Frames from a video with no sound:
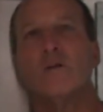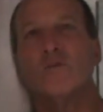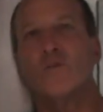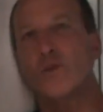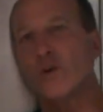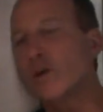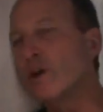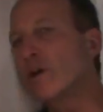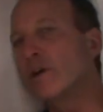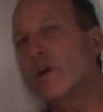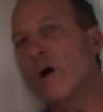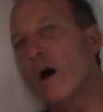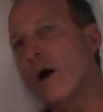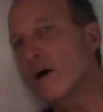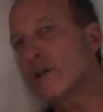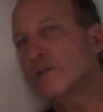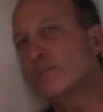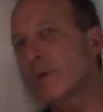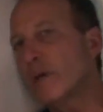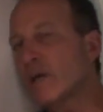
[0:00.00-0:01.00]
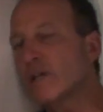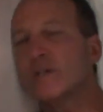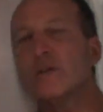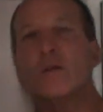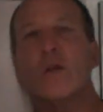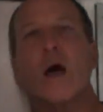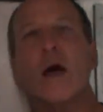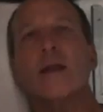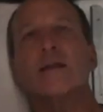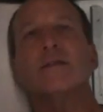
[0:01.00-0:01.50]
for your dogs because
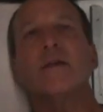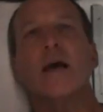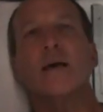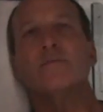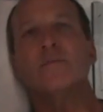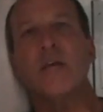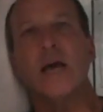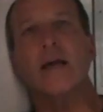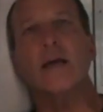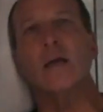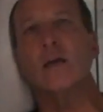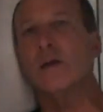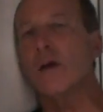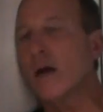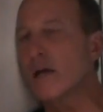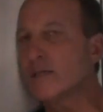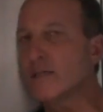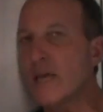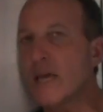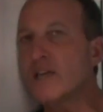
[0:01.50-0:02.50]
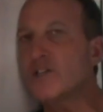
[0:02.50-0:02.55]
a lot of times that can cause